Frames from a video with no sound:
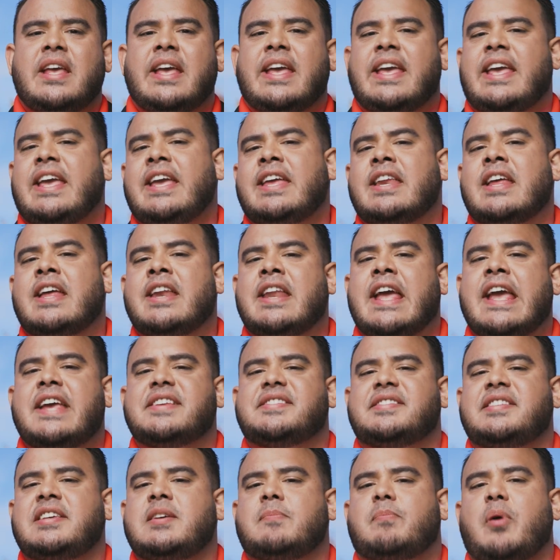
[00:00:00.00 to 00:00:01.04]
Heat and
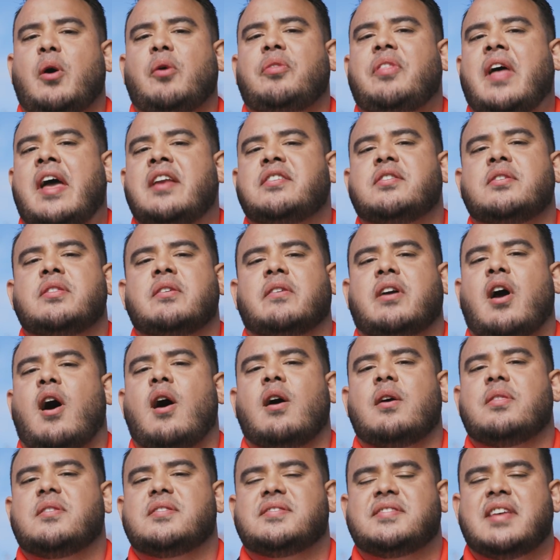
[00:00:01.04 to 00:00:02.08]
AC both enter the
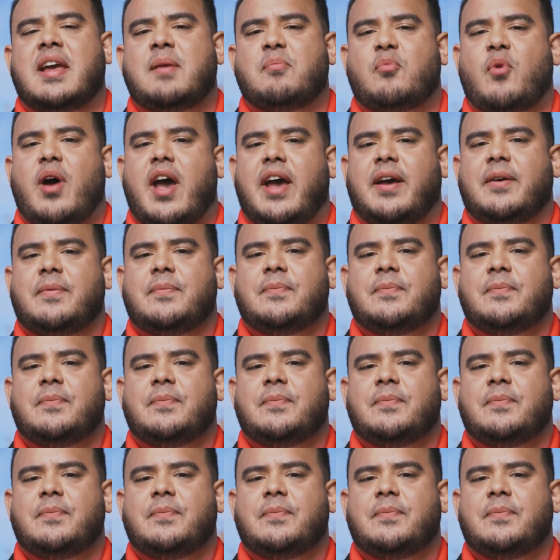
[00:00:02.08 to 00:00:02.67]
car the same way,